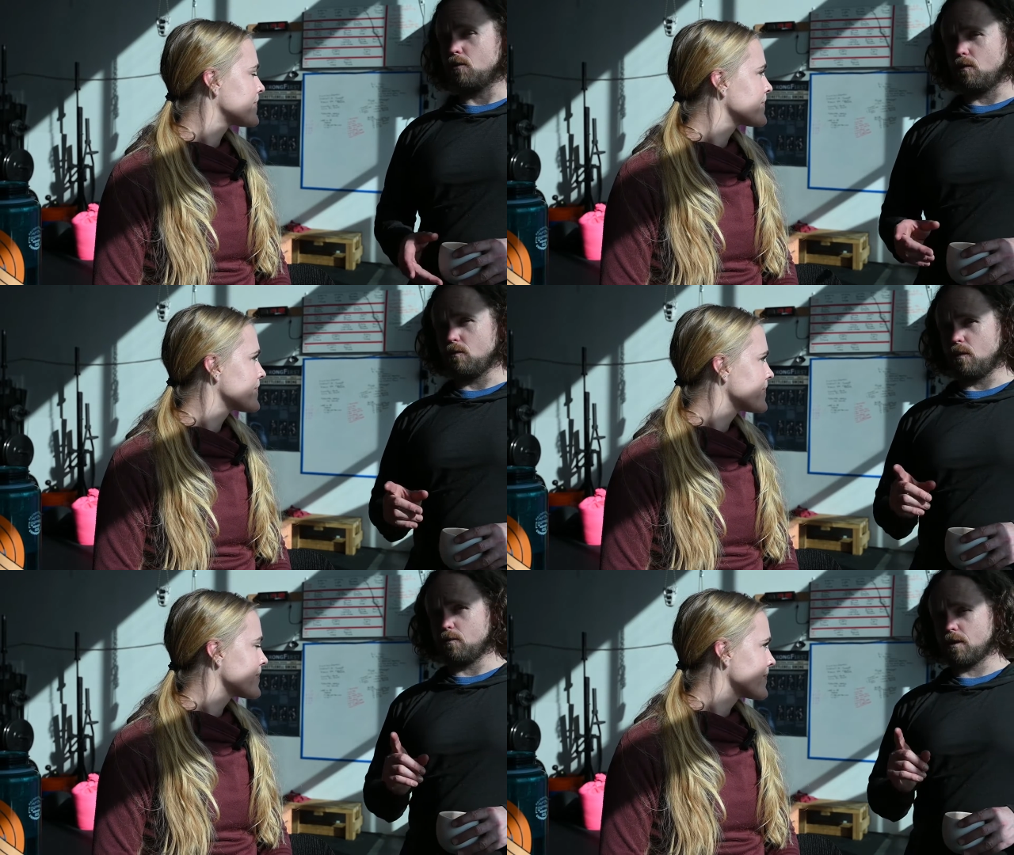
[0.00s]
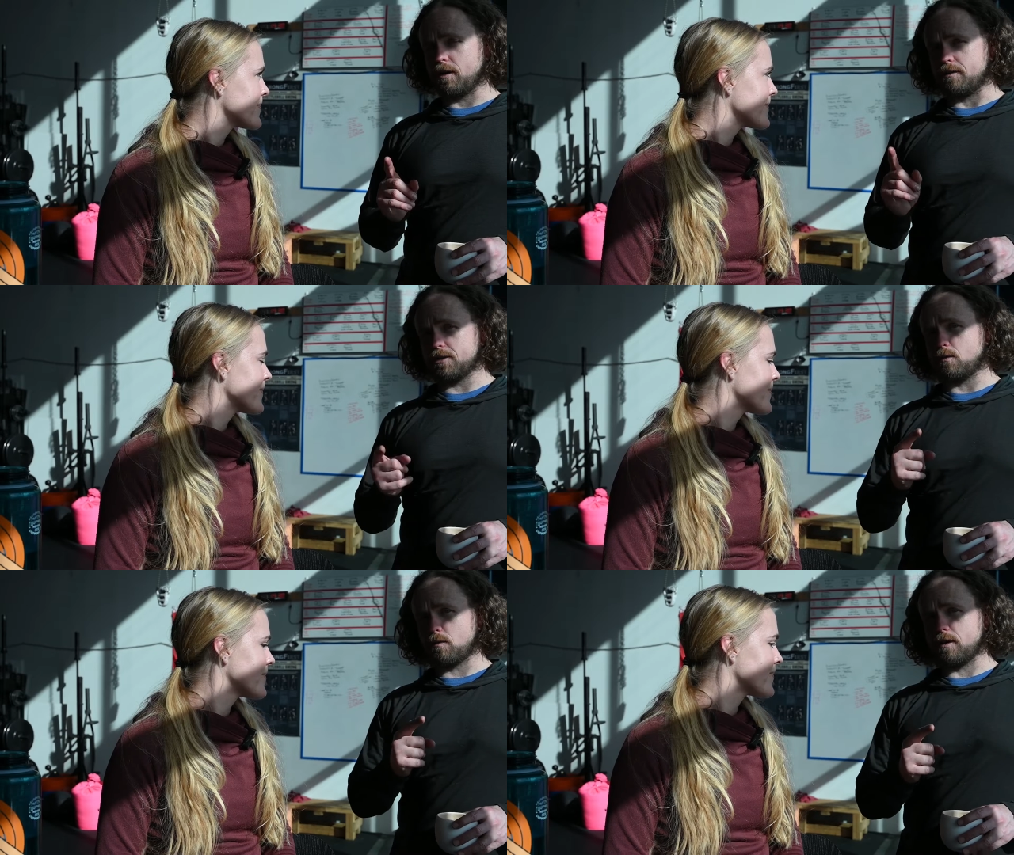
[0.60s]
Speaker 1: so what we're gonna
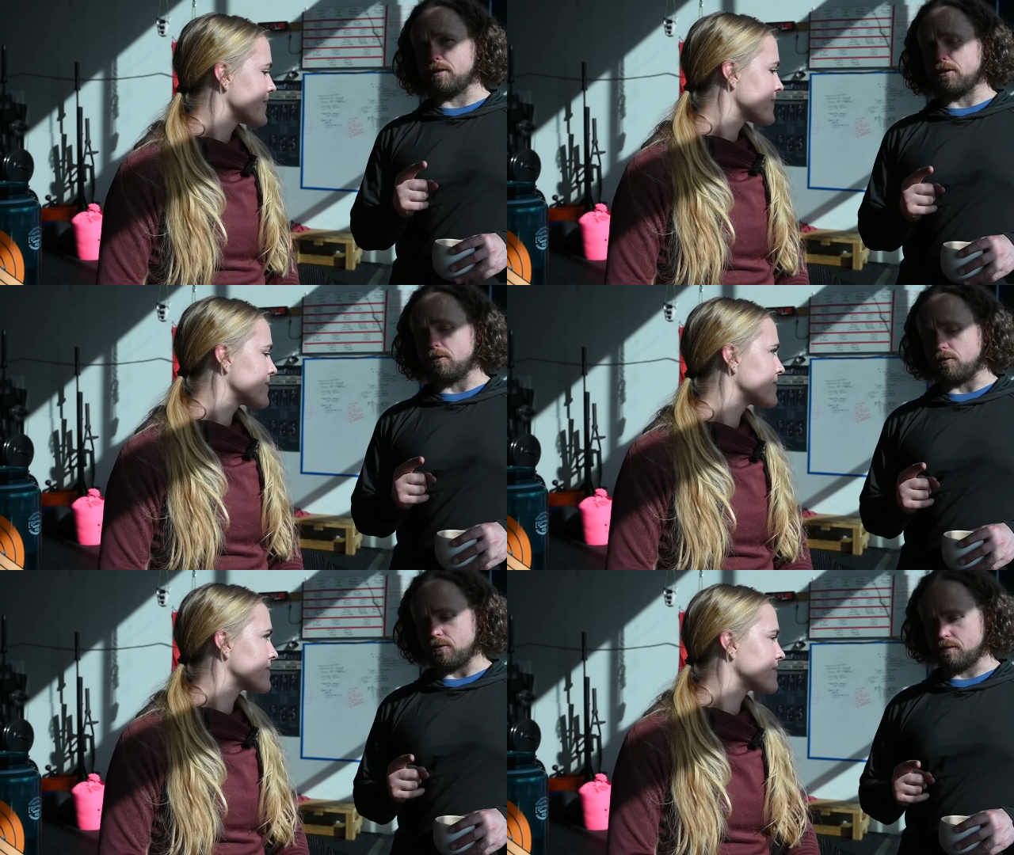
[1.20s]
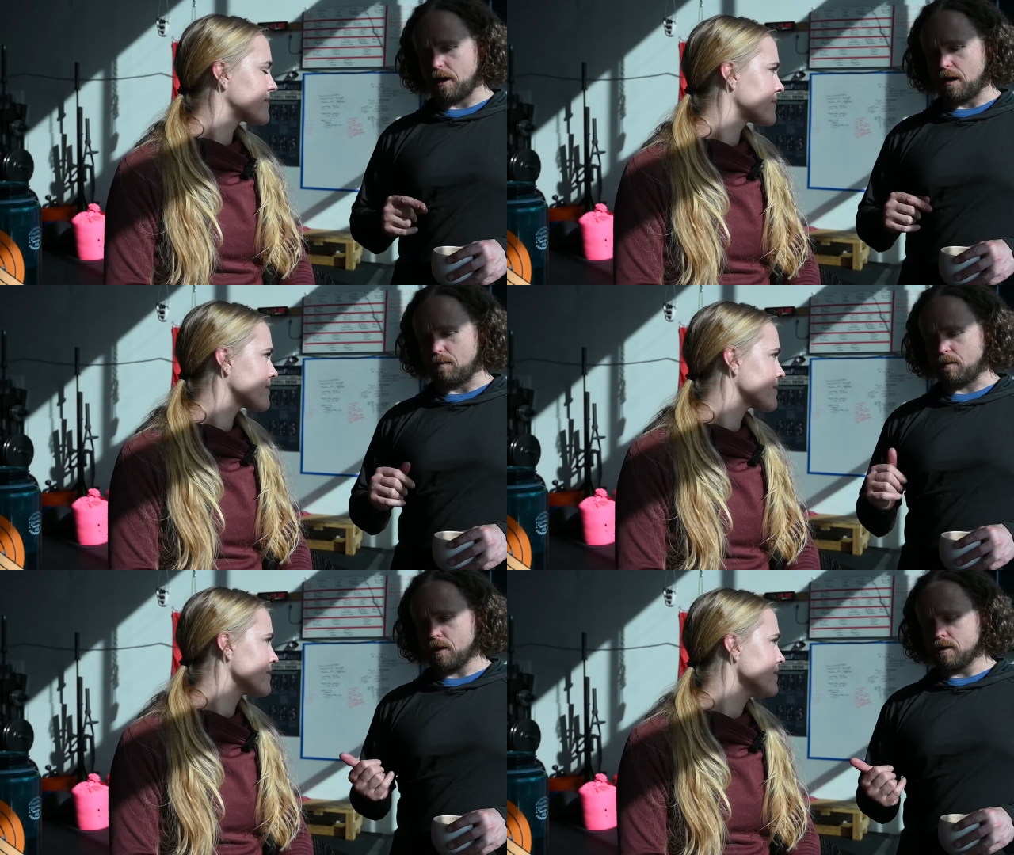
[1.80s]
so what we're gonna do,
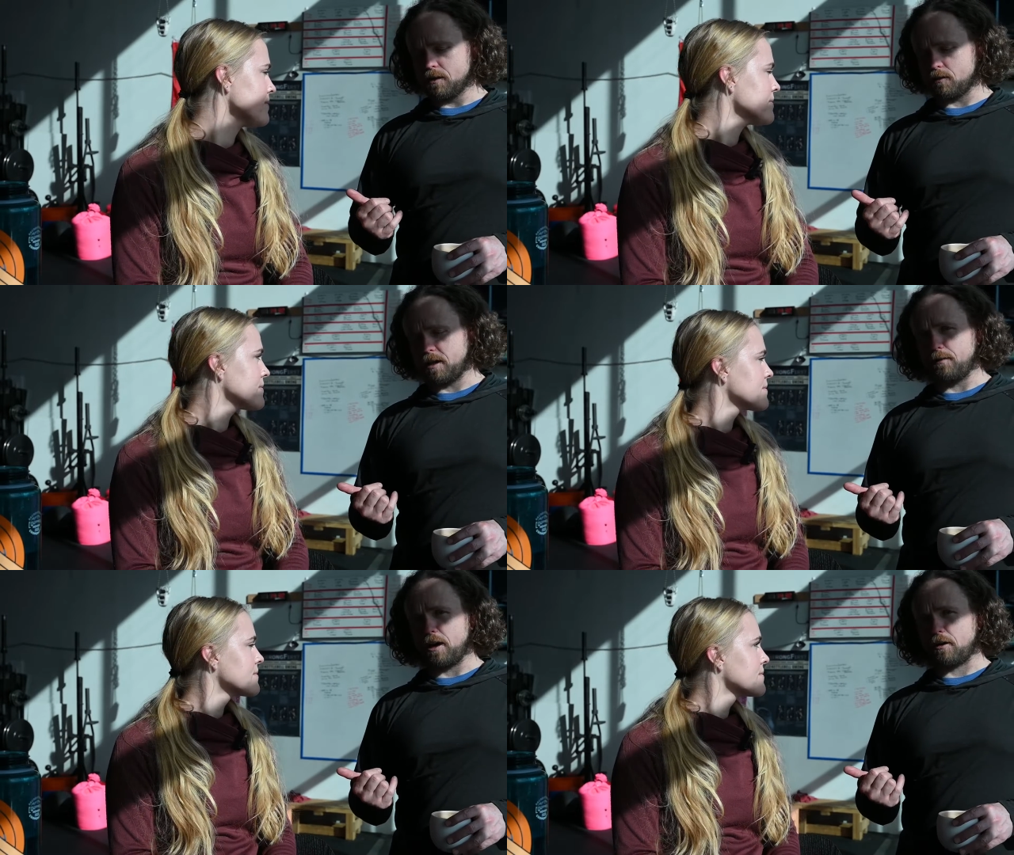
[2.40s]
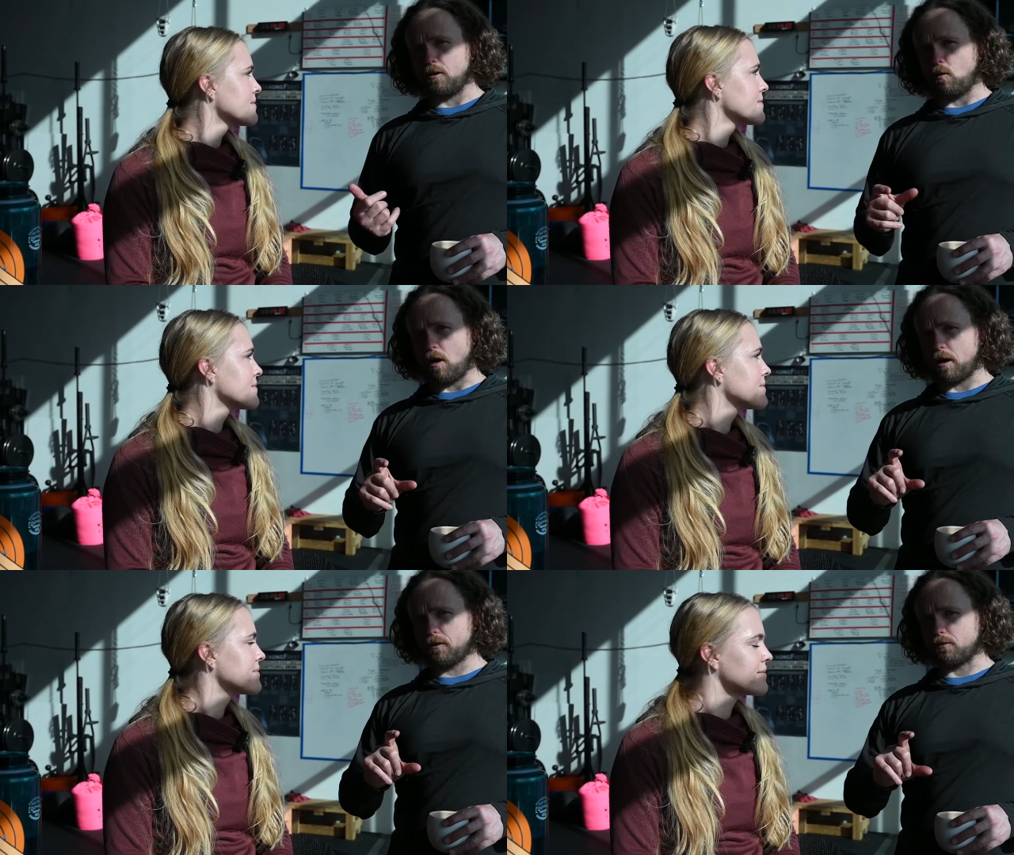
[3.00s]
um, so Tiffany and I are gonna
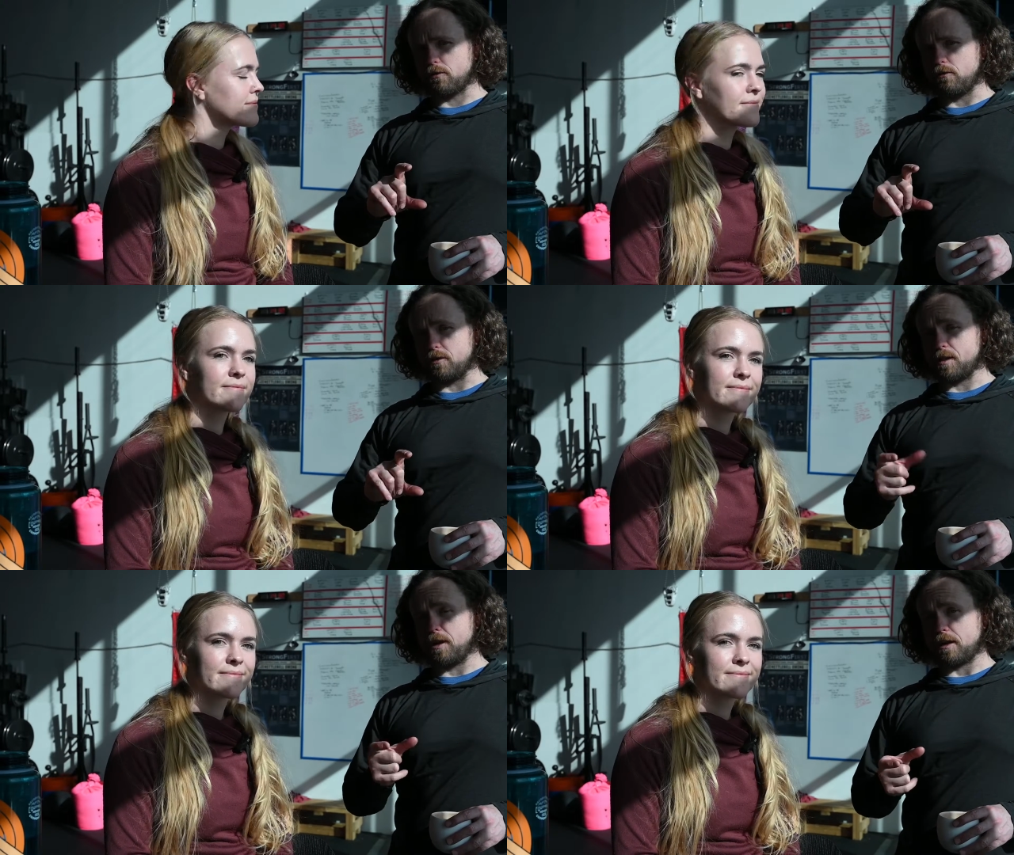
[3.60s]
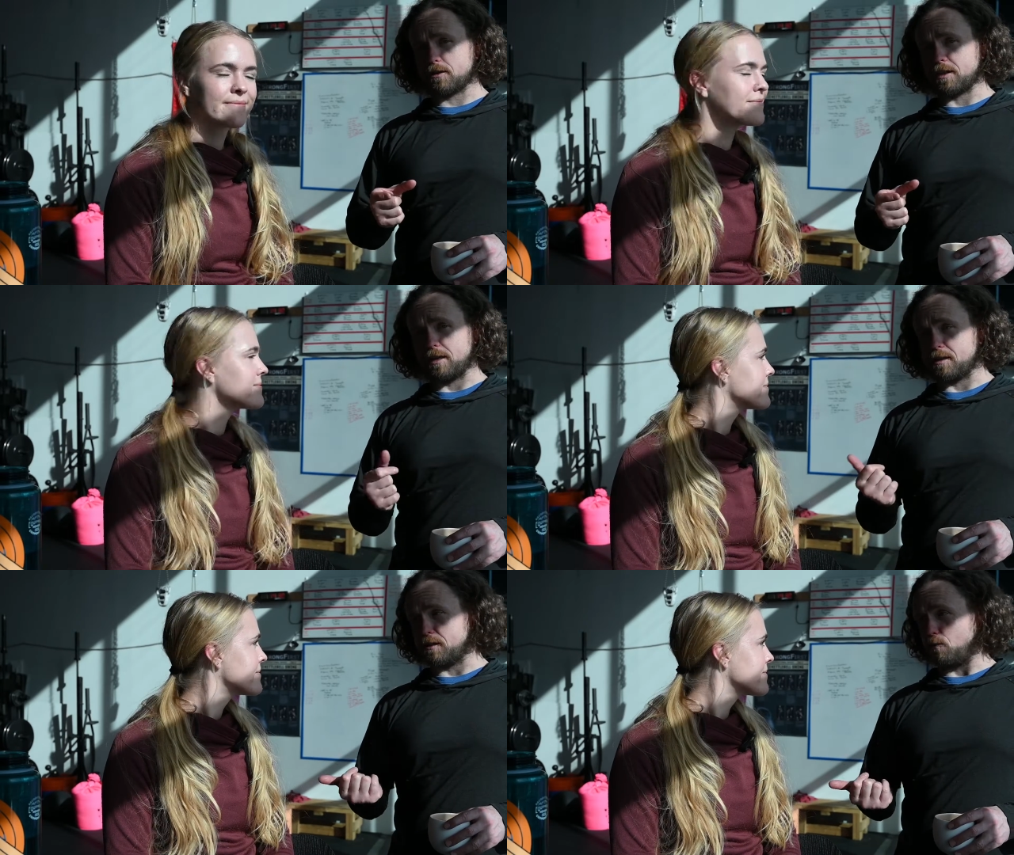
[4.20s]
walk through some of the
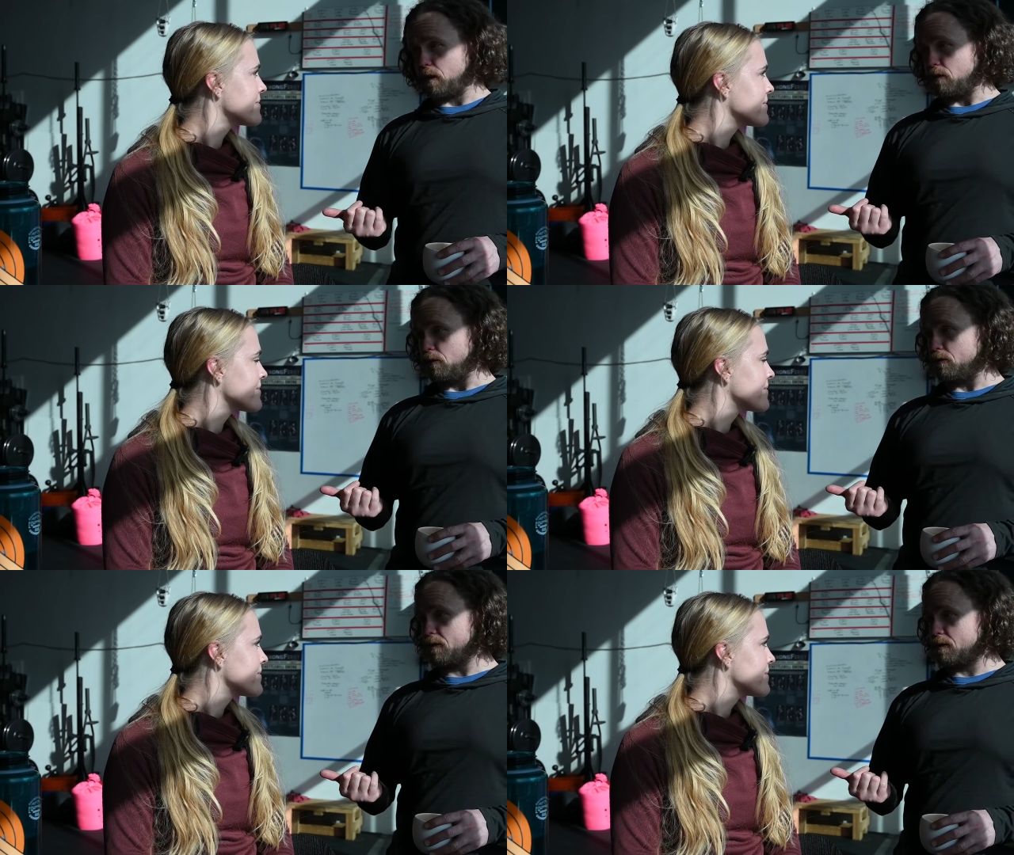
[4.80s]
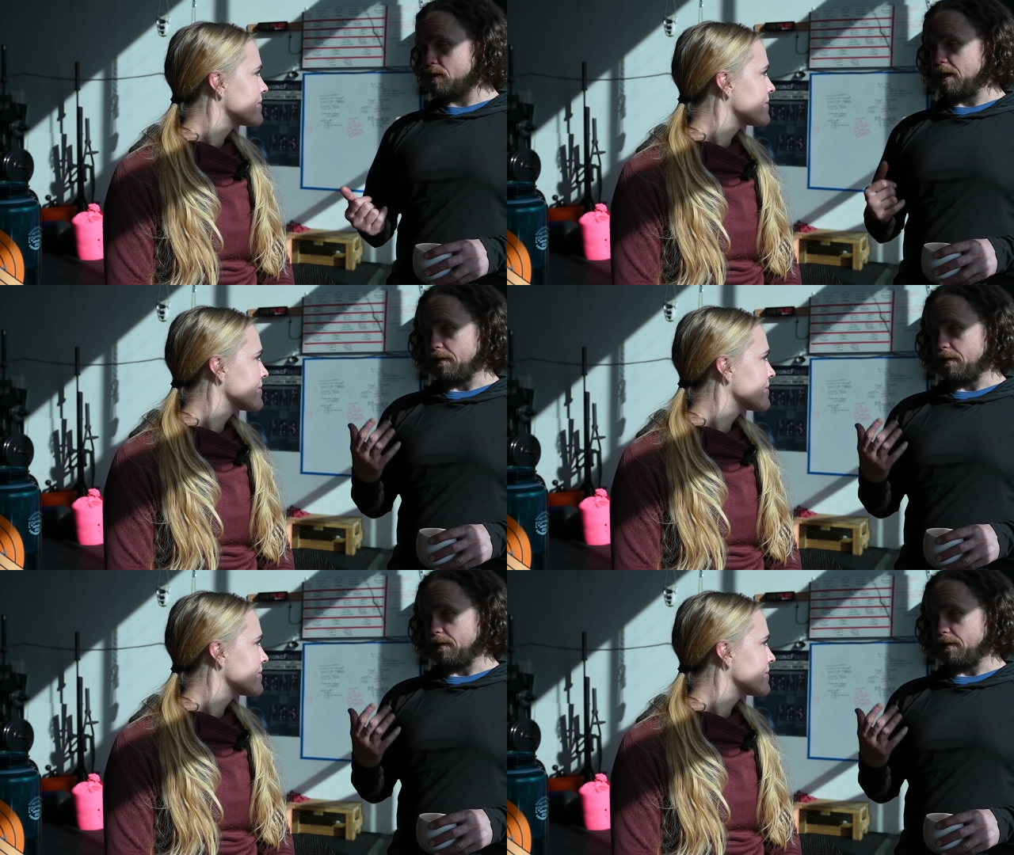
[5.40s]
exercises that we used to